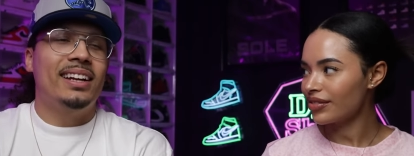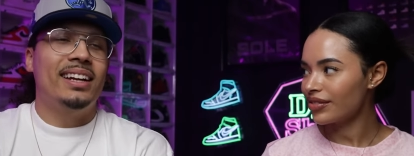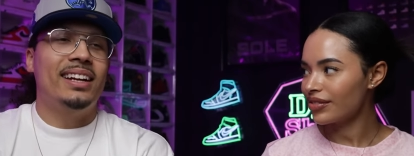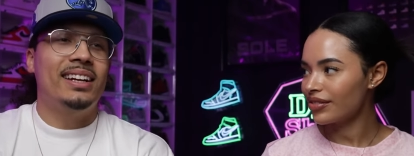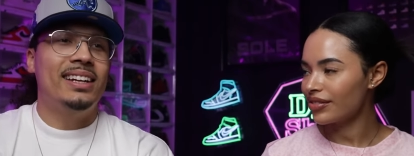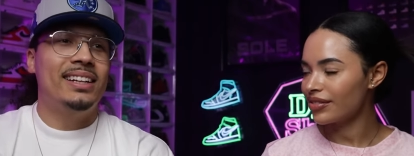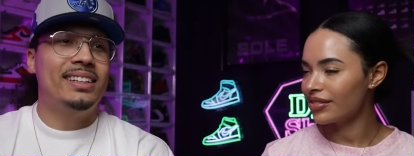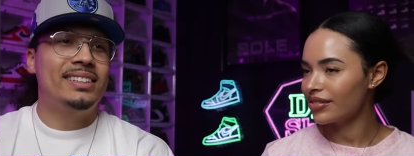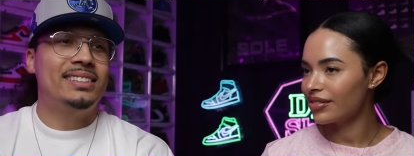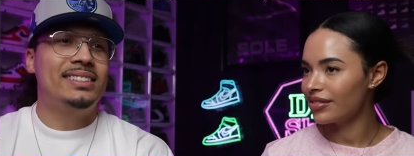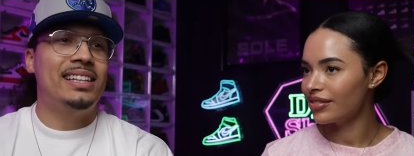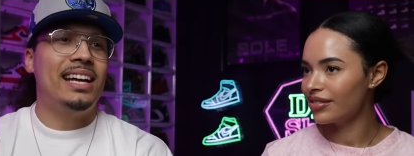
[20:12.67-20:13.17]

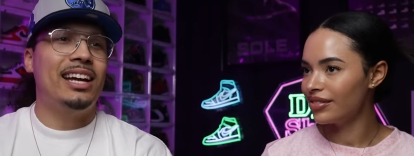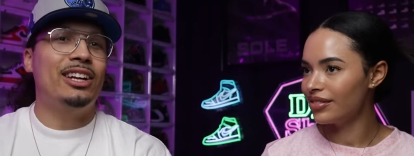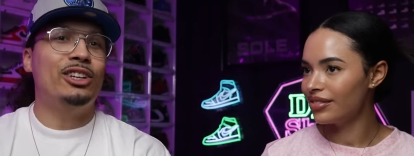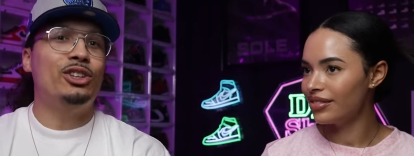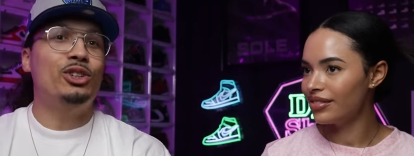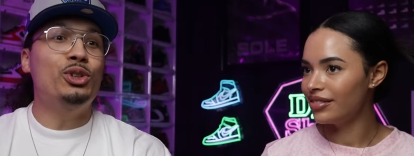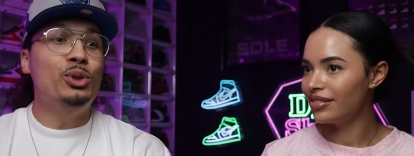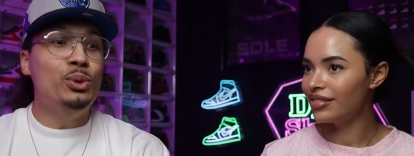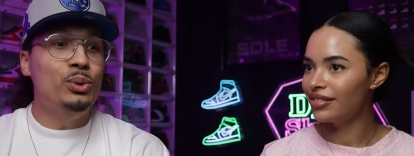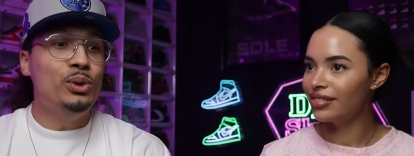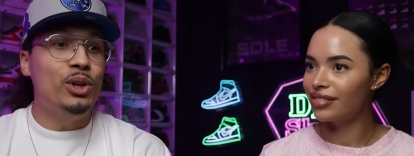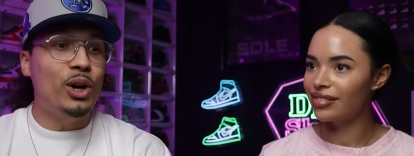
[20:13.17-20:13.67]
Speaker 1: is that
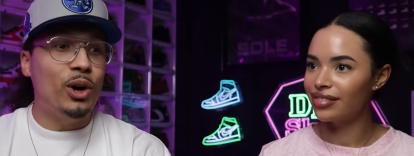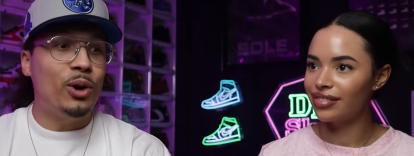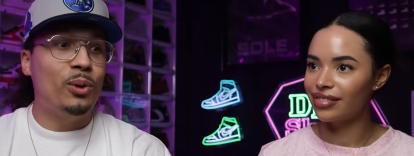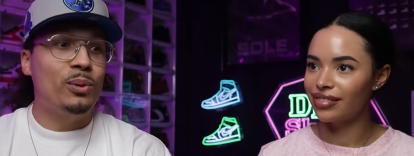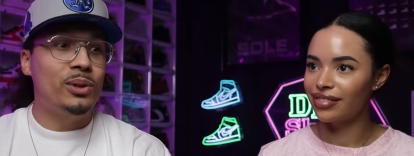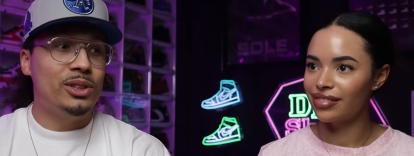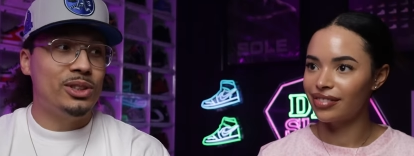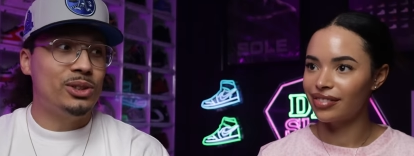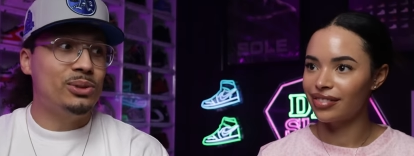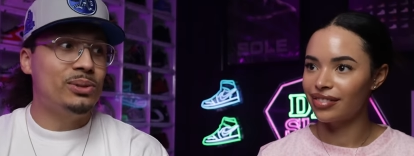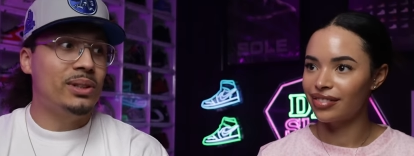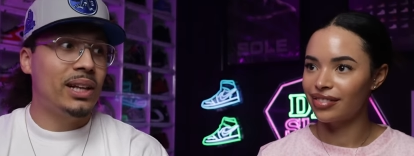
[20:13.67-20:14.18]
you know
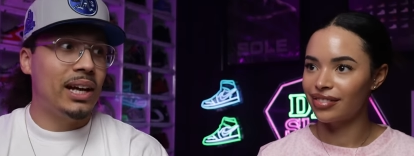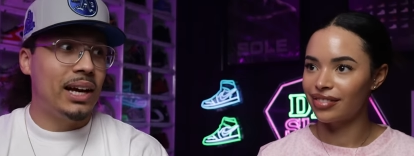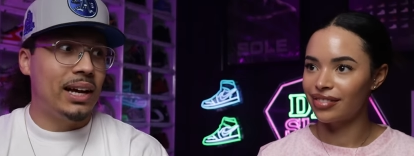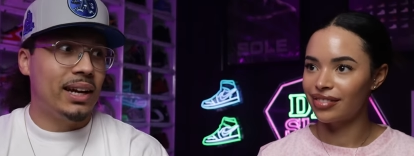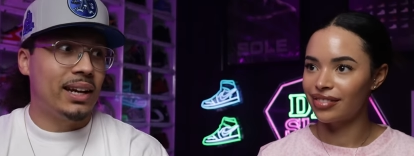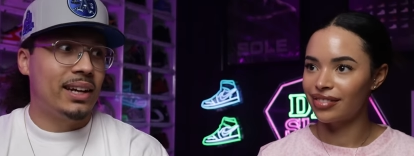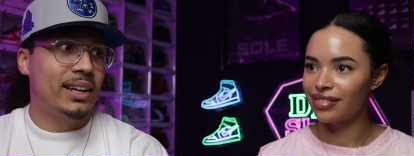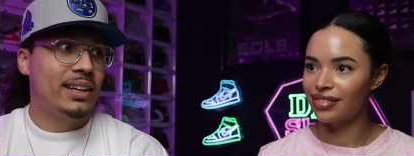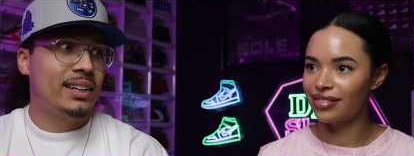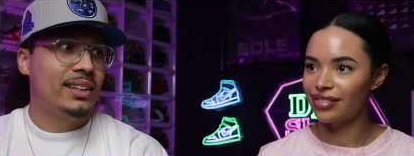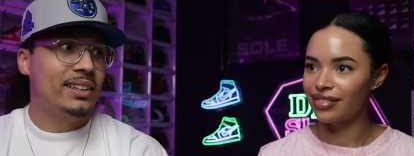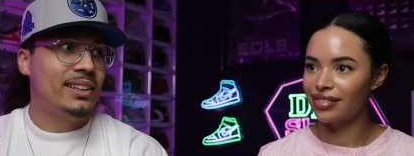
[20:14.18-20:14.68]
what you
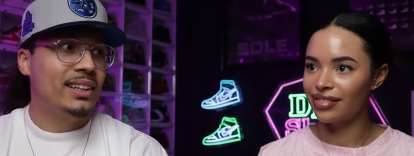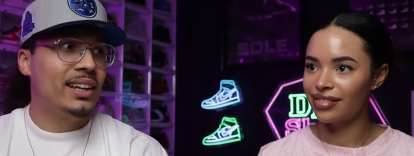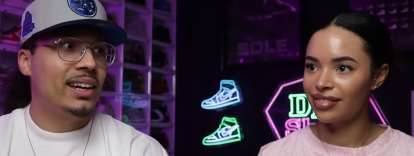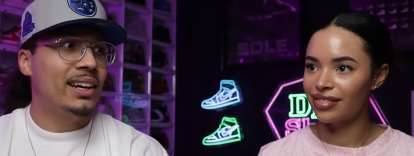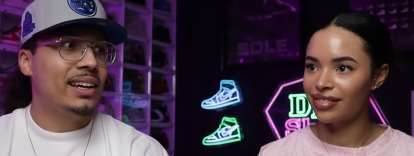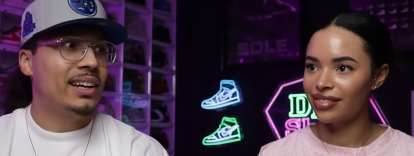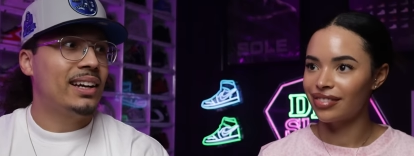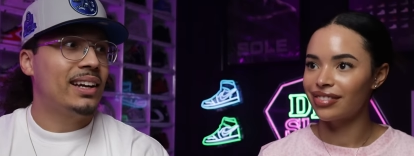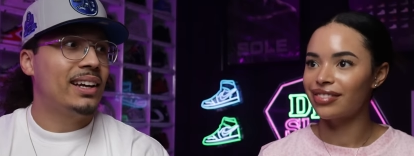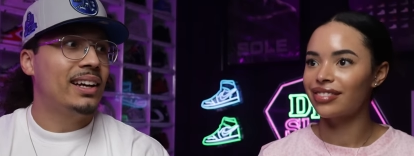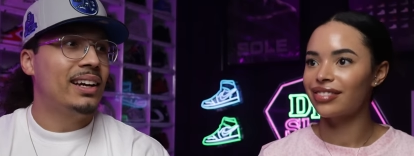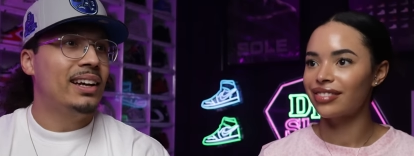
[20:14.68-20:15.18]
like.
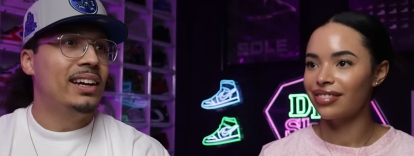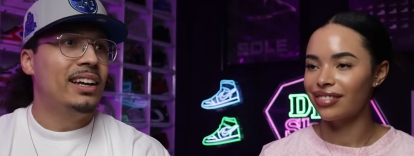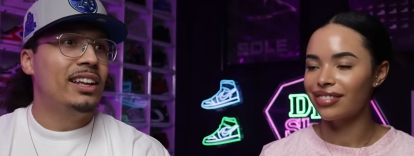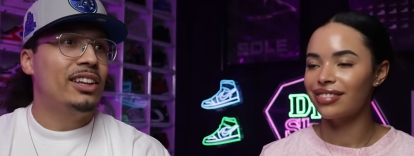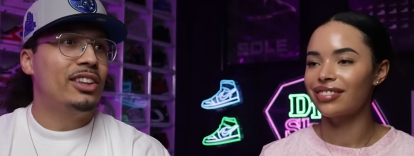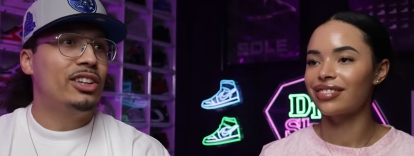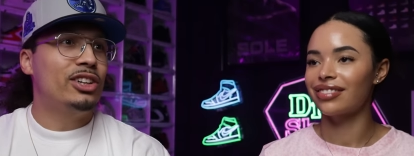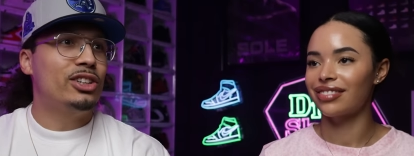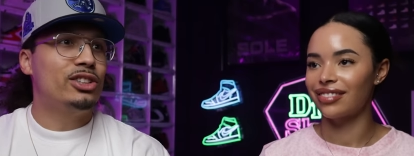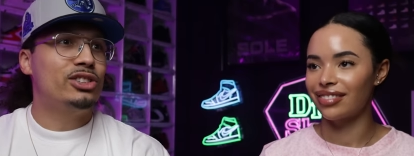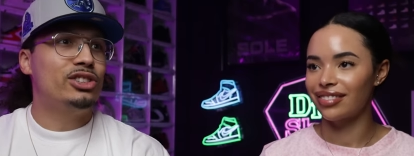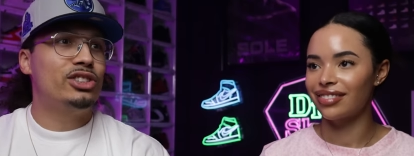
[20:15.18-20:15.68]
Like,
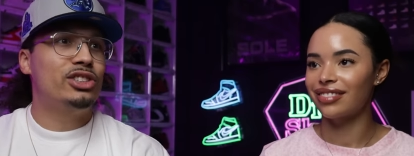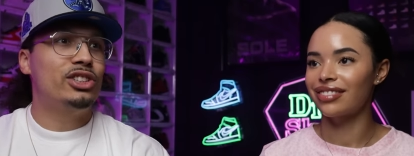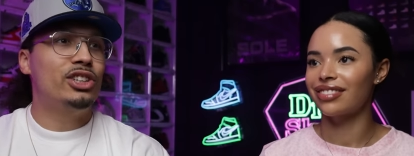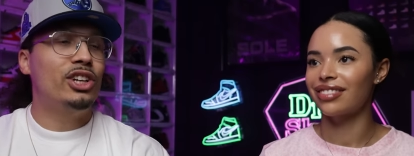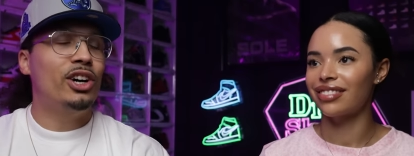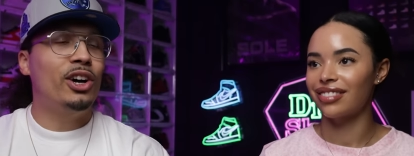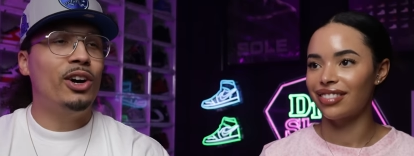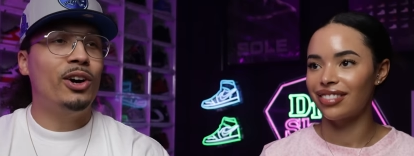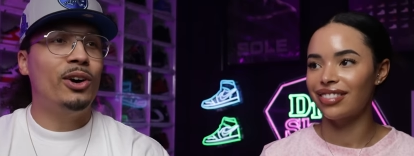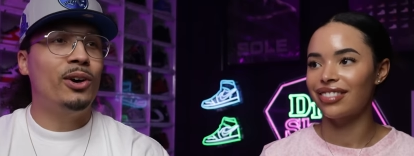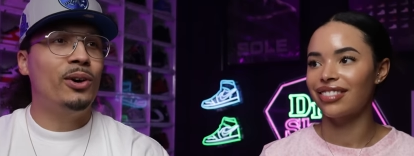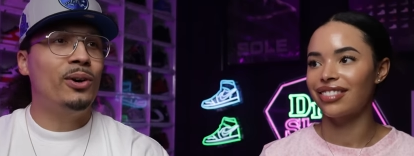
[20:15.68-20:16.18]
there's
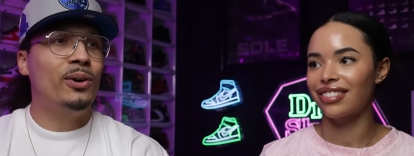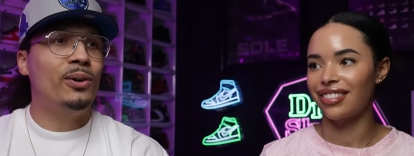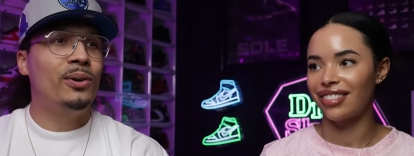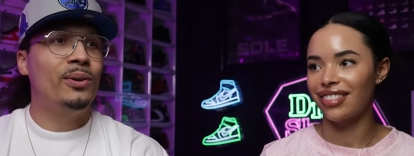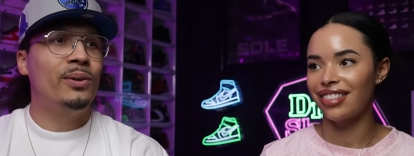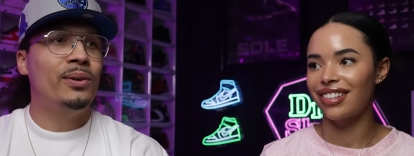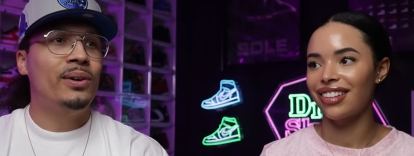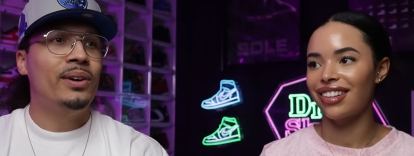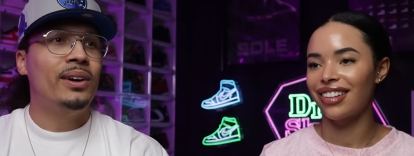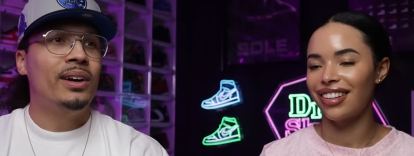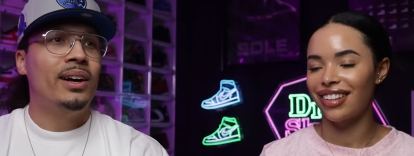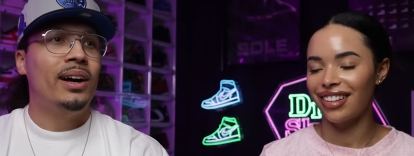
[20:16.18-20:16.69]

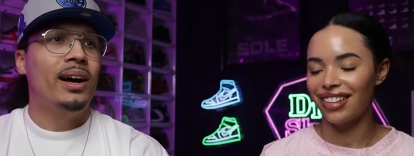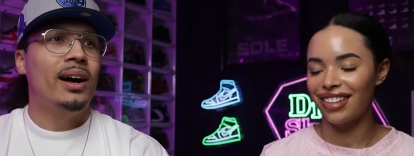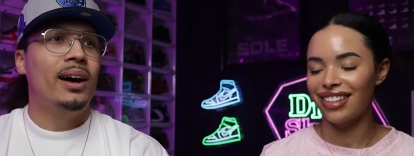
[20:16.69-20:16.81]
no.